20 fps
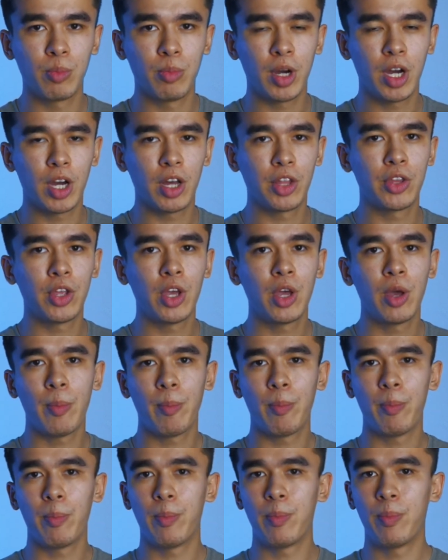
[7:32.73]
but
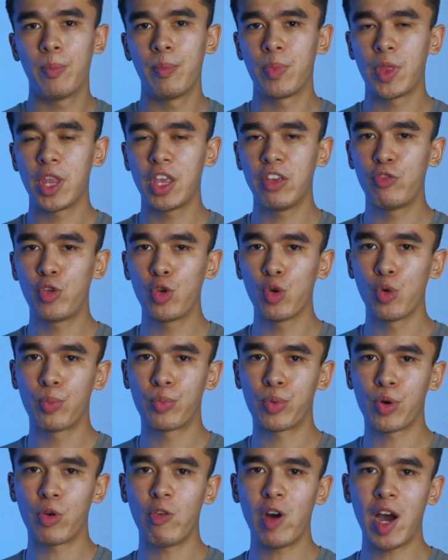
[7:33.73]
if you
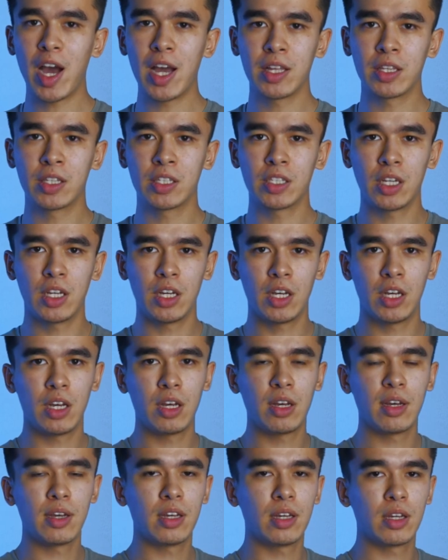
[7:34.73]
provide
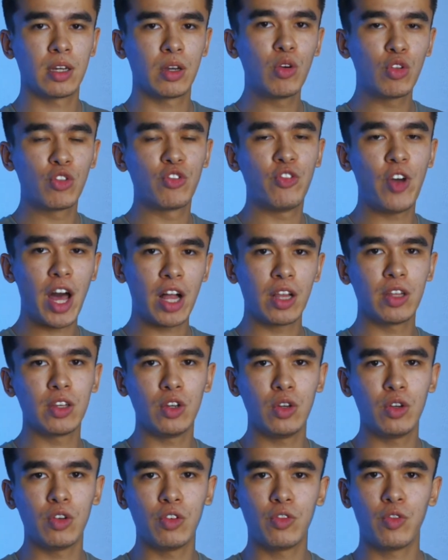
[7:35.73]
good
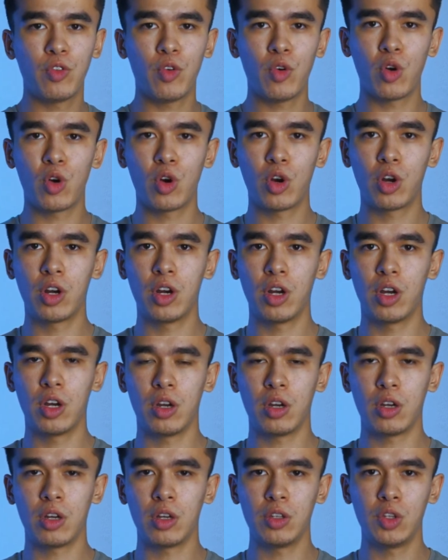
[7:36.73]
value for
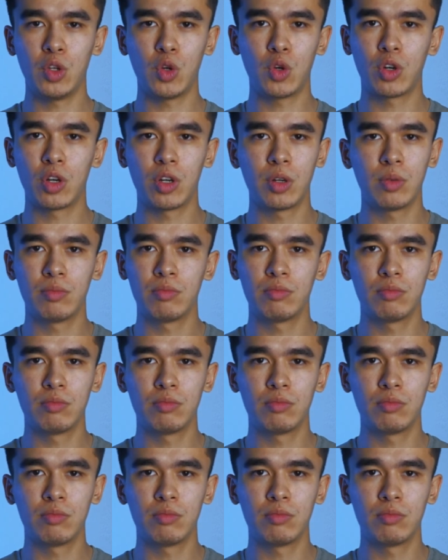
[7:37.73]
your